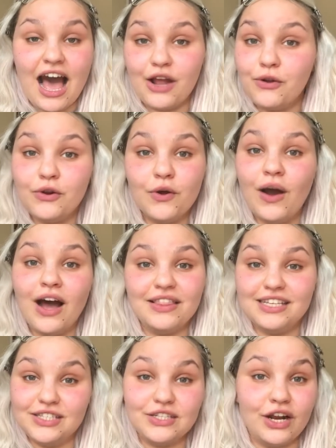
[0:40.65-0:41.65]
I don't know how
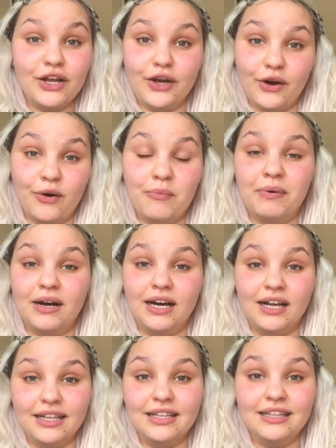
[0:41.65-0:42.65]
this is gonna go,
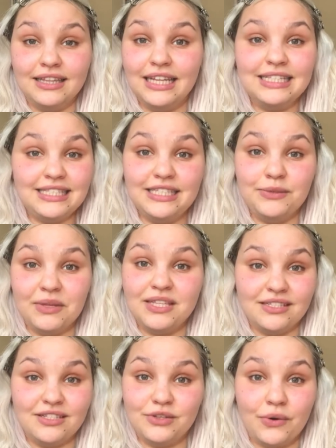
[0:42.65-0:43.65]
but let's see what
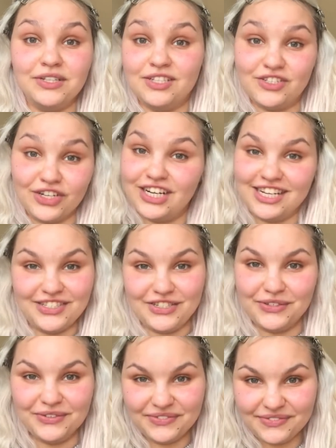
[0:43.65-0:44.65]
this is going to turn into.